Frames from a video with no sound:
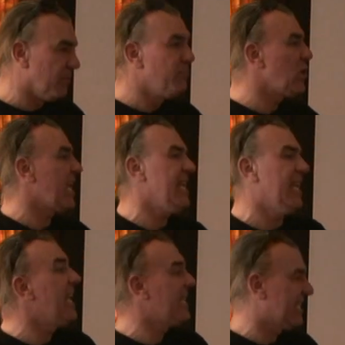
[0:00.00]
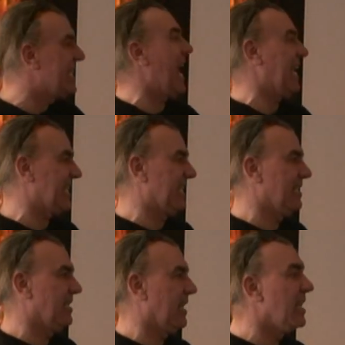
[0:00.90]
Money is debt.
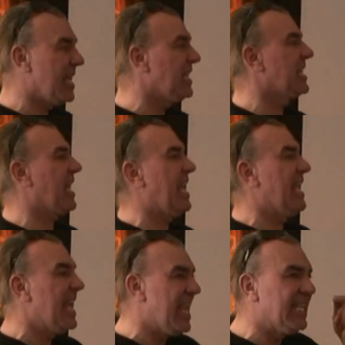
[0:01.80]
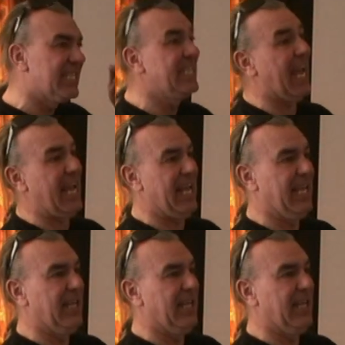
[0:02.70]
At the end of the day, it is debt.